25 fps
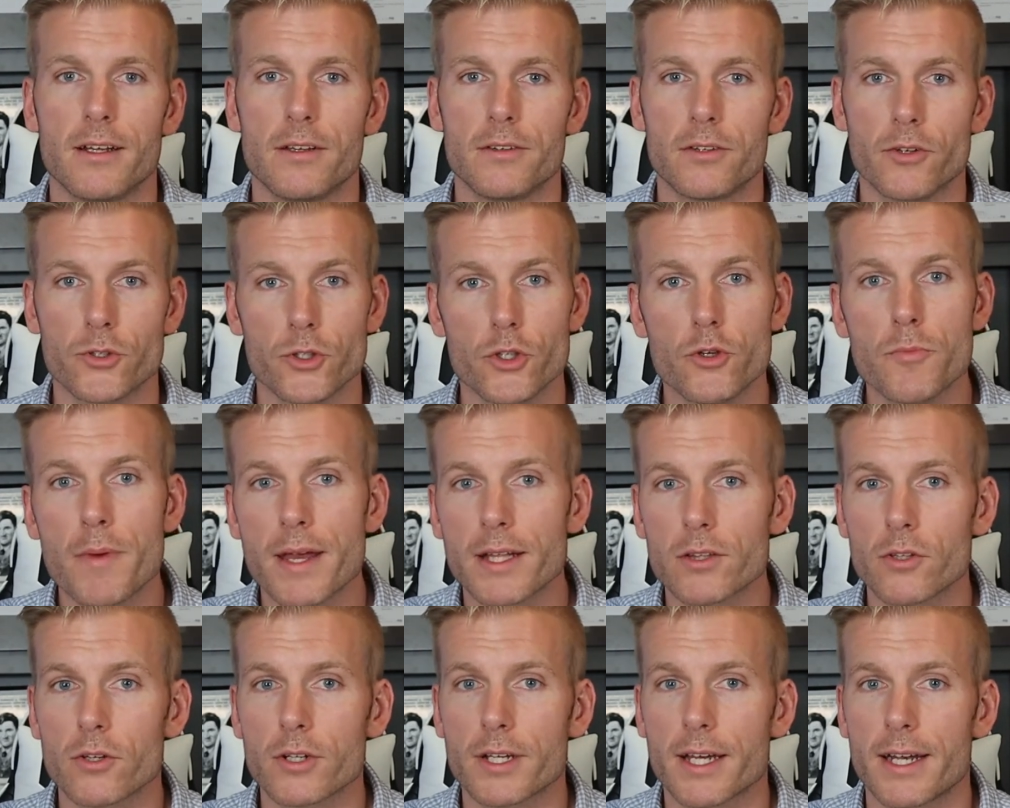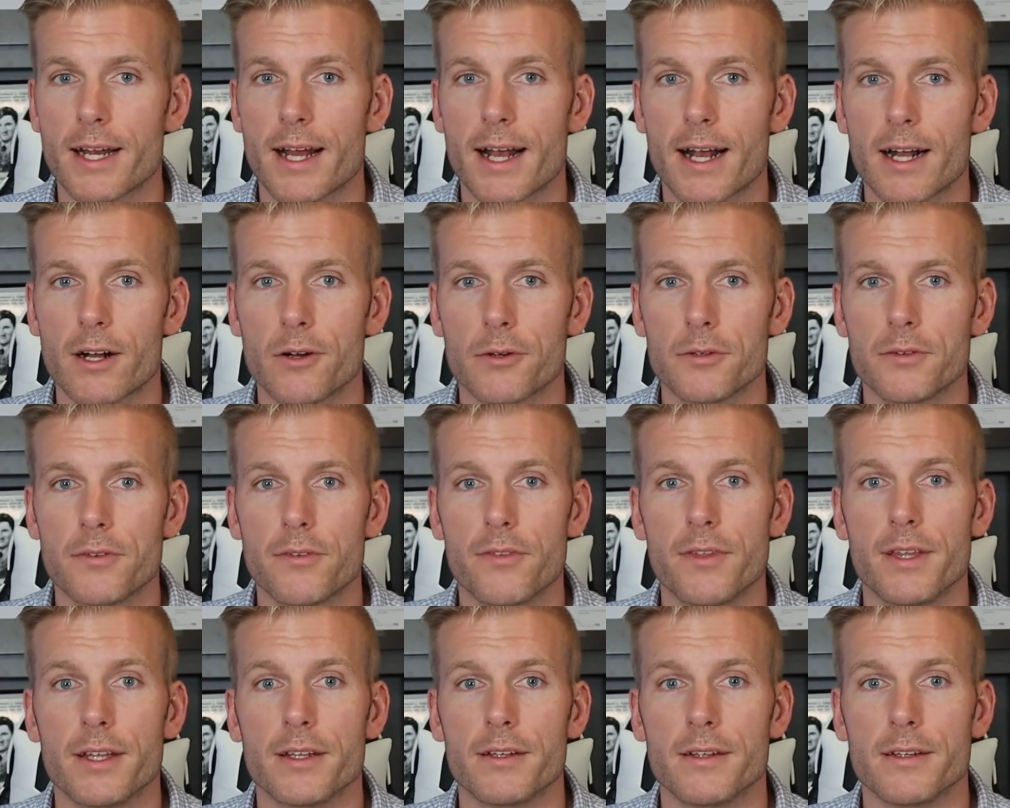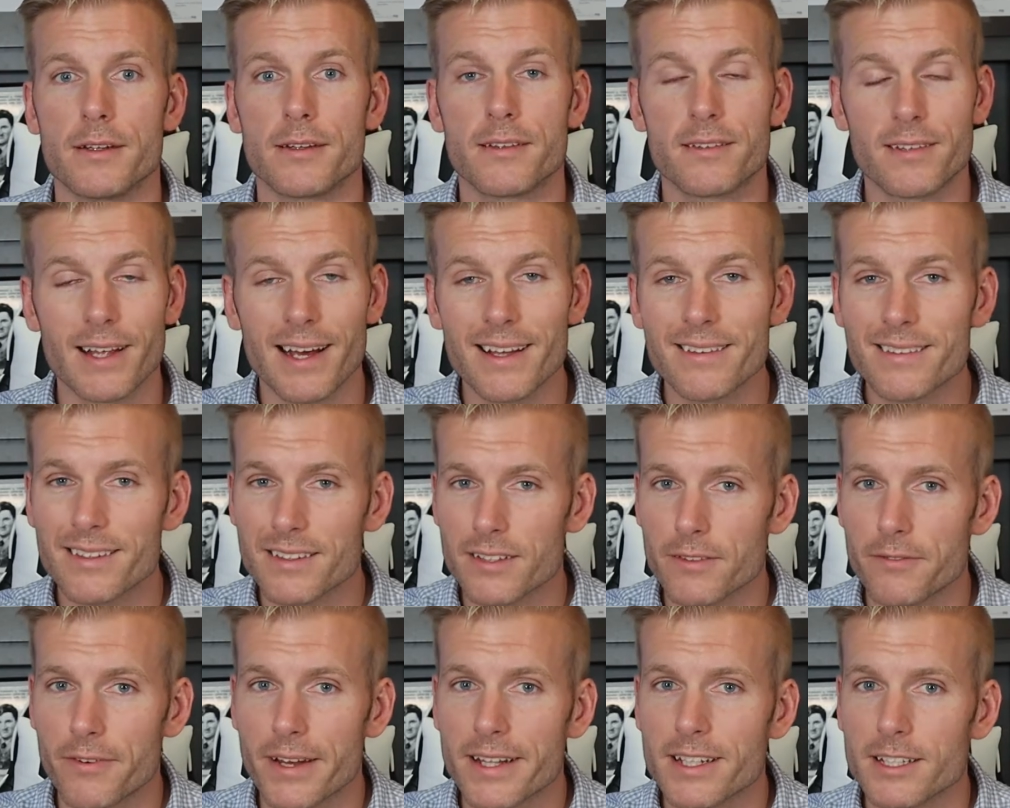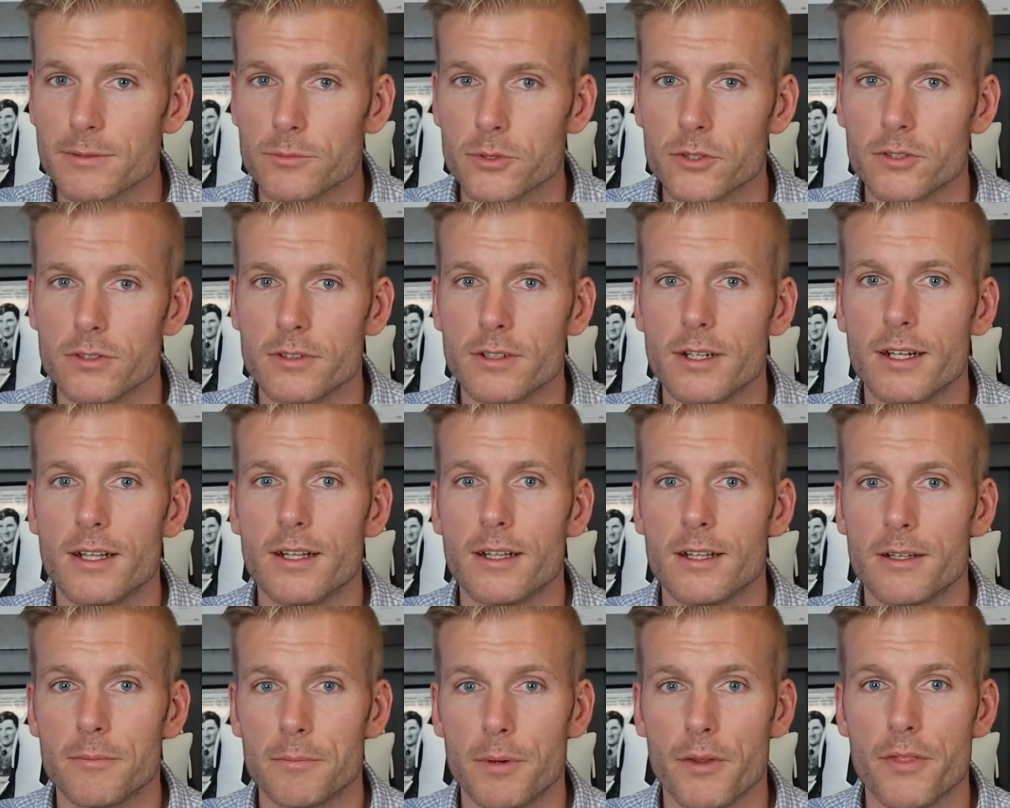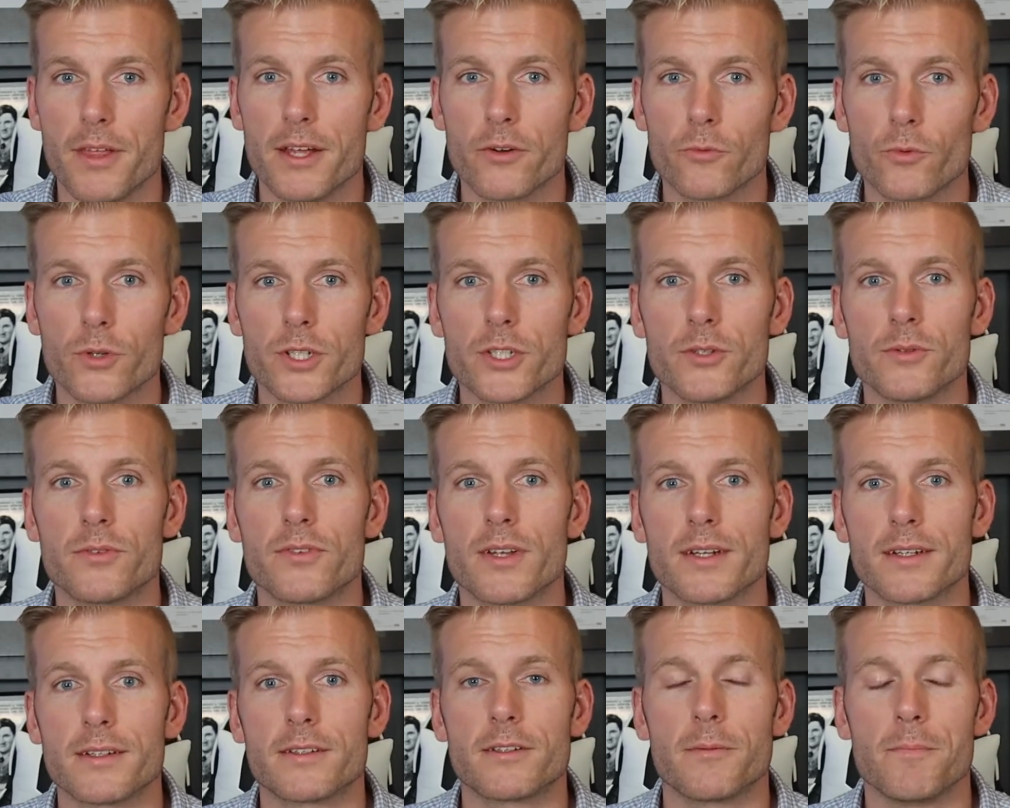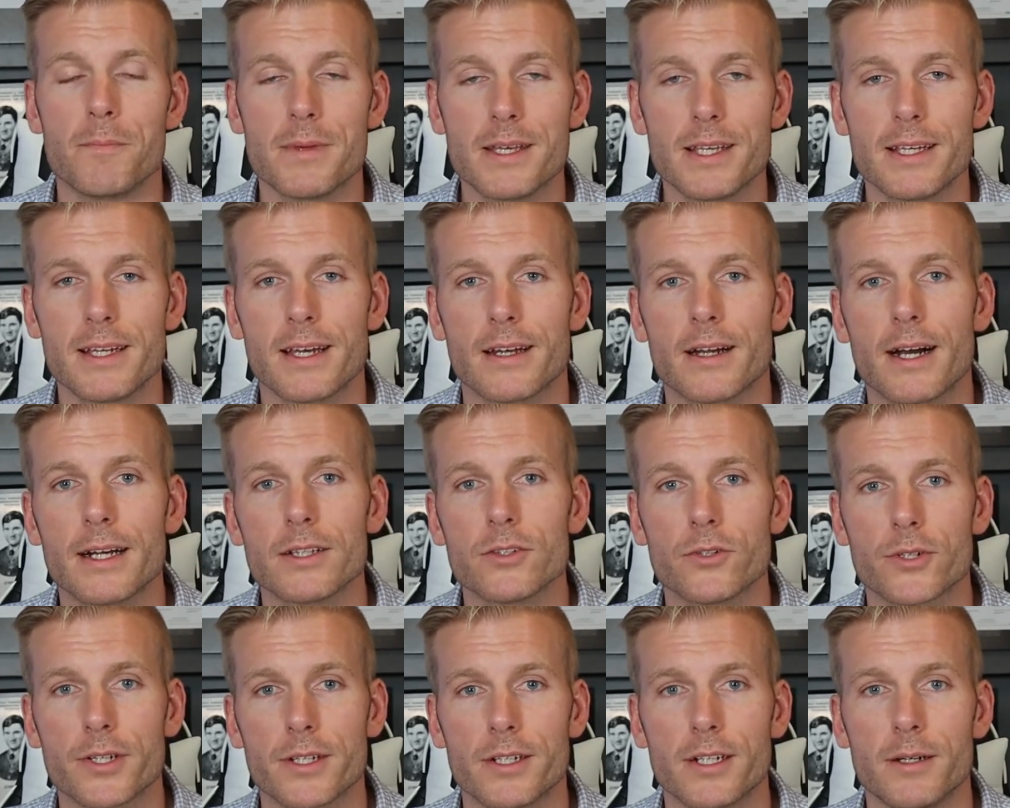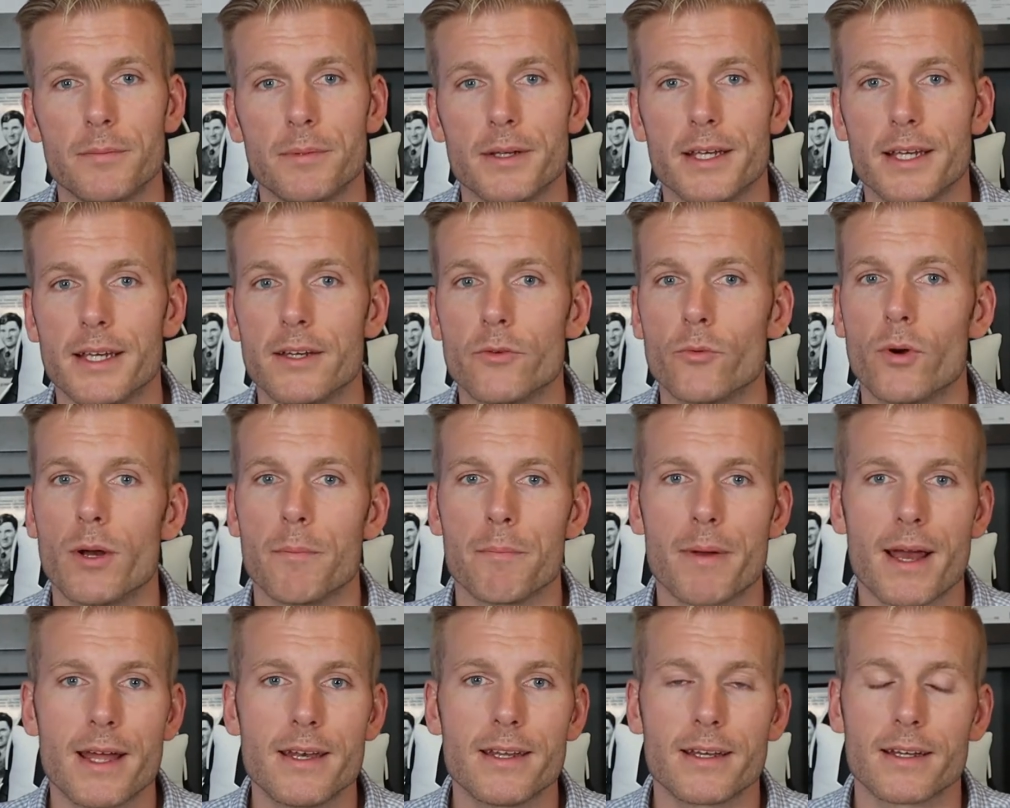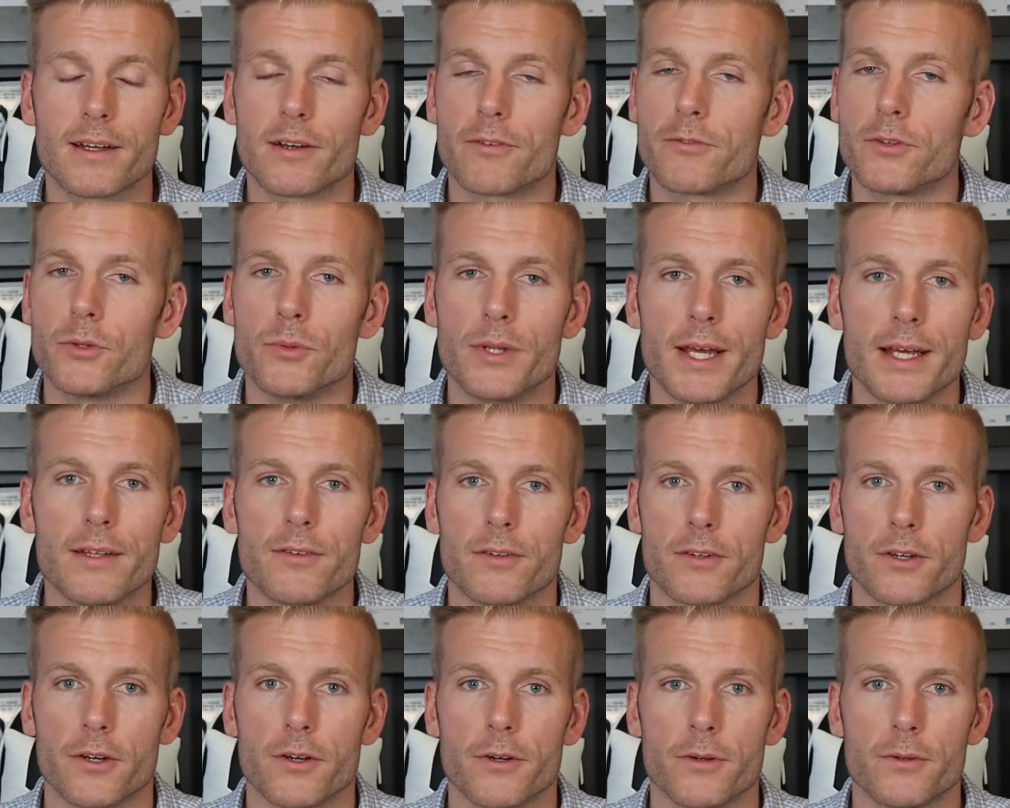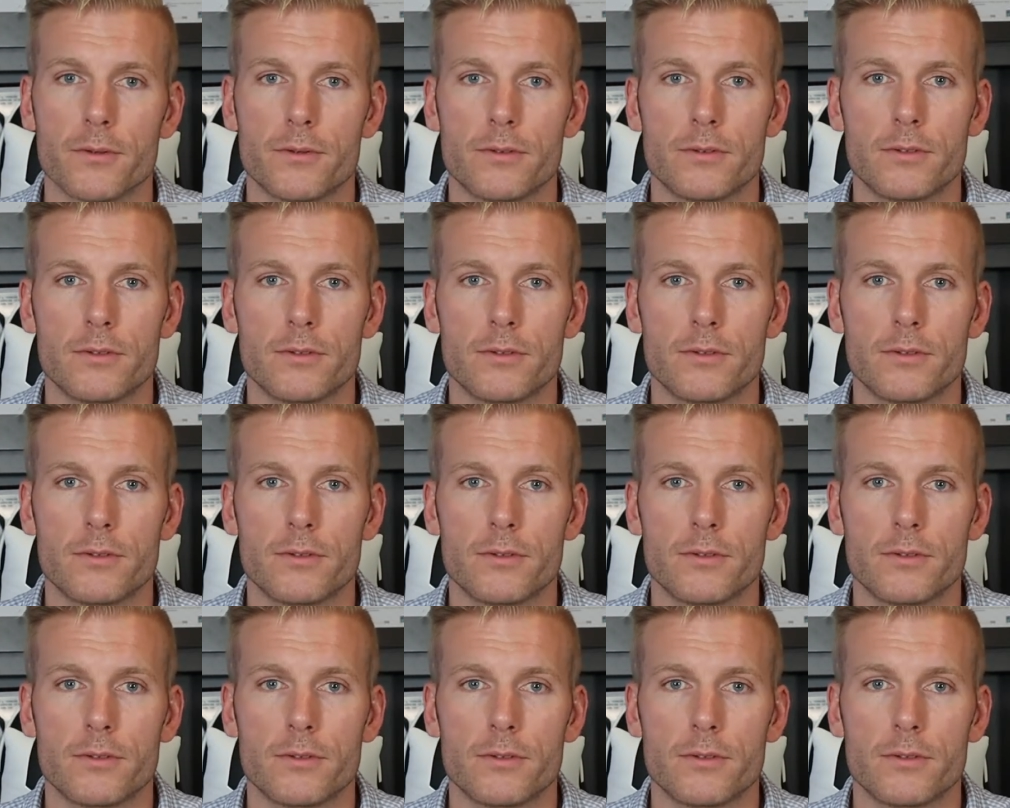So you may look at a house that says it's available, but then when you send it to me and I look it up, it went pending a few days ago.